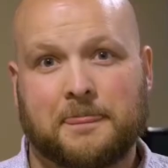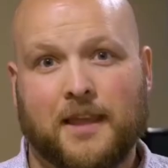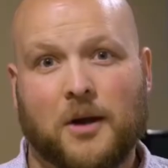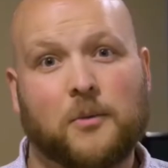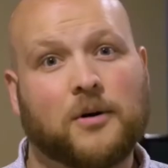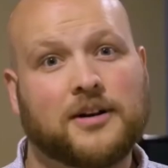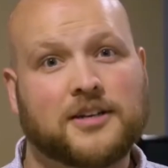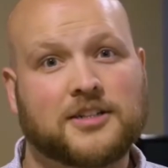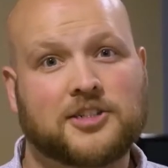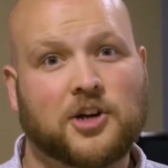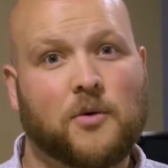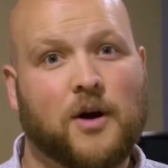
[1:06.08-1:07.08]
I wanted to
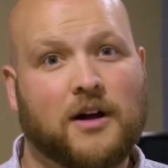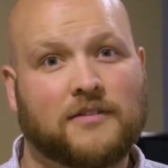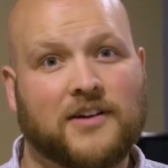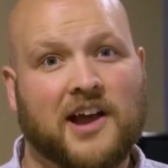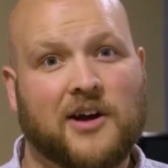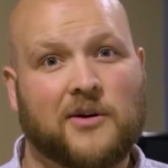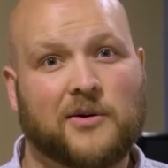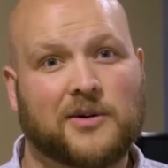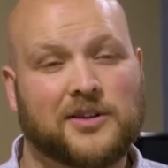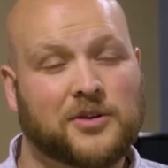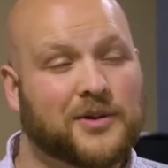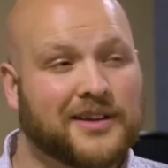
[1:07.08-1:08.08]
show off how
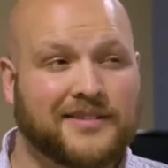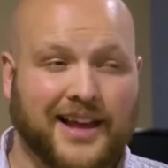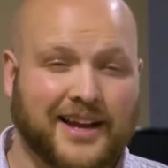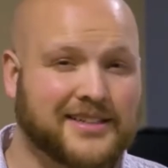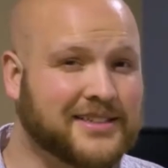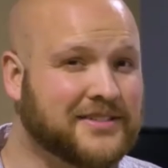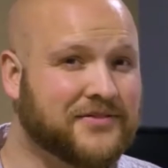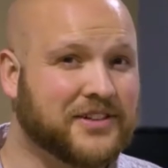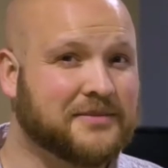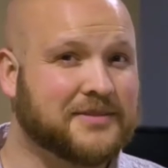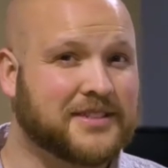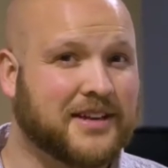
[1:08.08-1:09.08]
you can actually
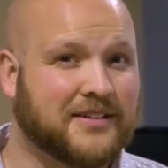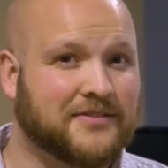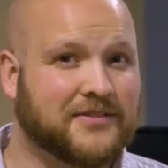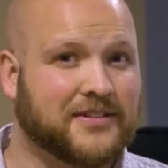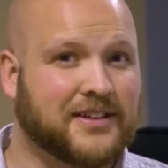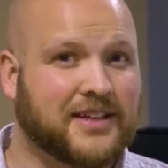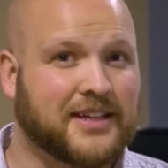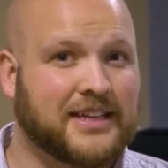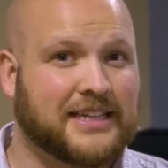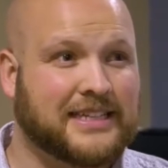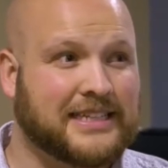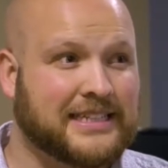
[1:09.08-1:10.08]
film stuff
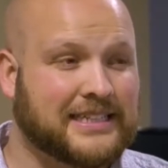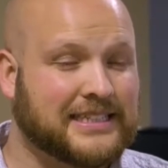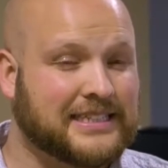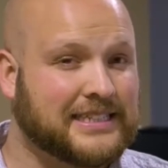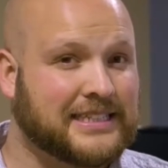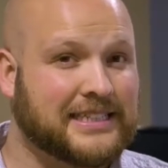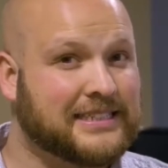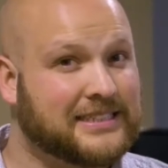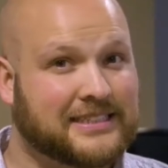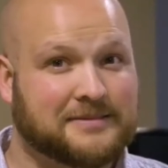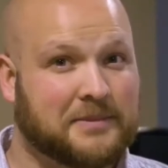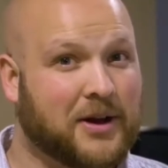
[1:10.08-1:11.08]
in
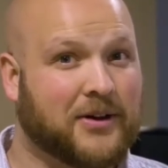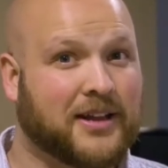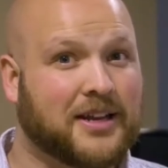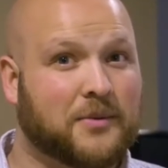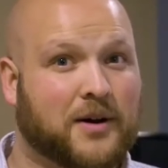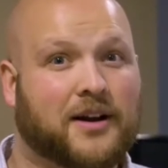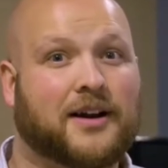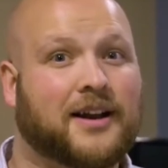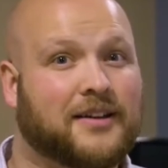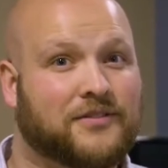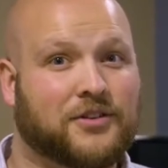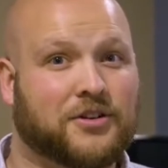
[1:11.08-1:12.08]
just about anywhere if you're